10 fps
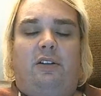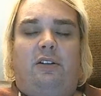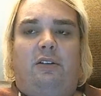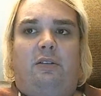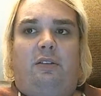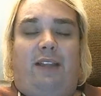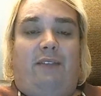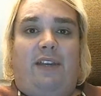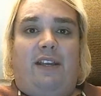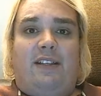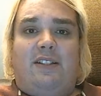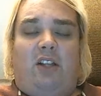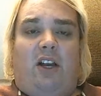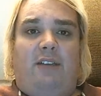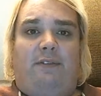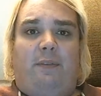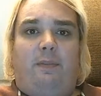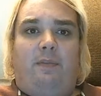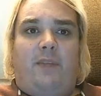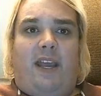living his life
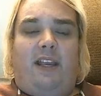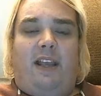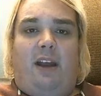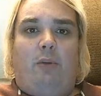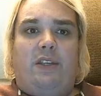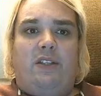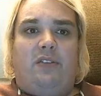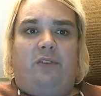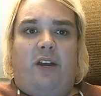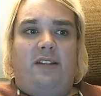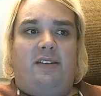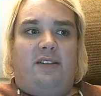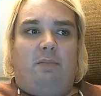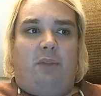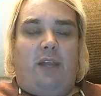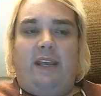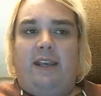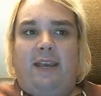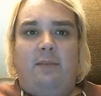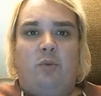and hanging out with his friends and playing
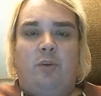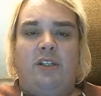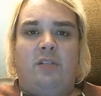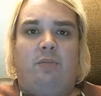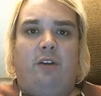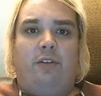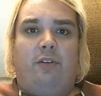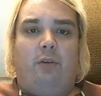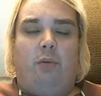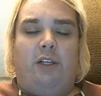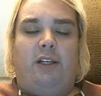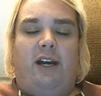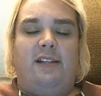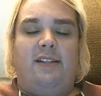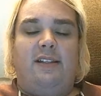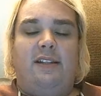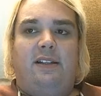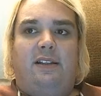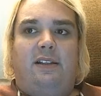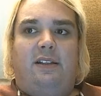games with his brother and whatnot,
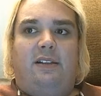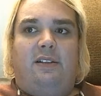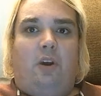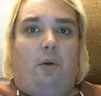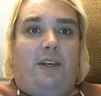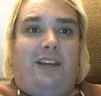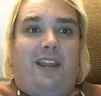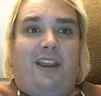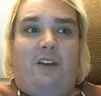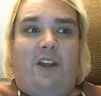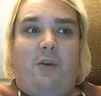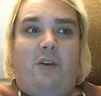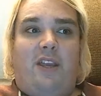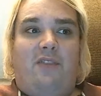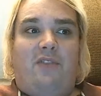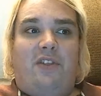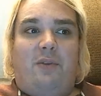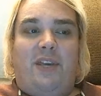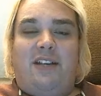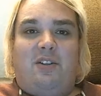going to karaoke, even though
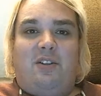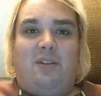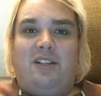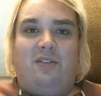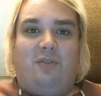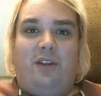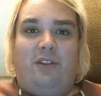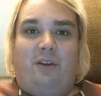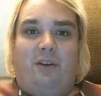he has no sense of rhythm.